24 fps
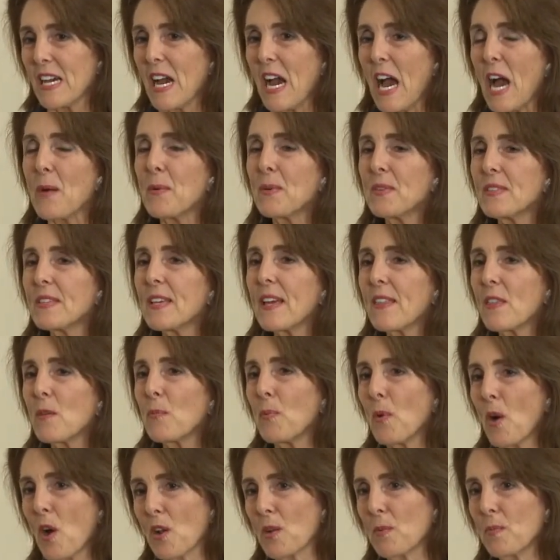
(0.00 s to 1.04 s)
I would say the
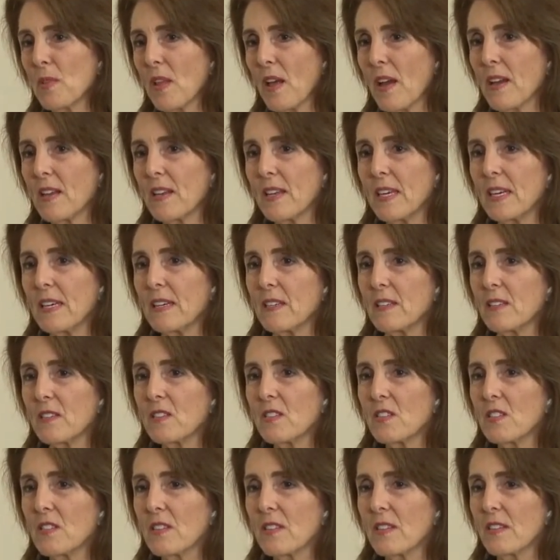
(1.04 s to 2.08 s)
bottom line is,